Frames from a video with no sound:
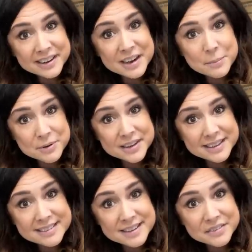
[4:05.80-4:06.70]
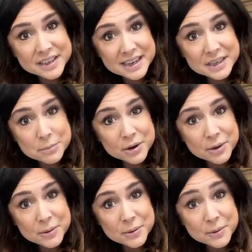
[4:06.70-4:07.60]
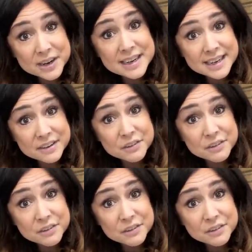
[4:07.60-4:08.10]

a Bernina seven ninety Pro, we're gonna give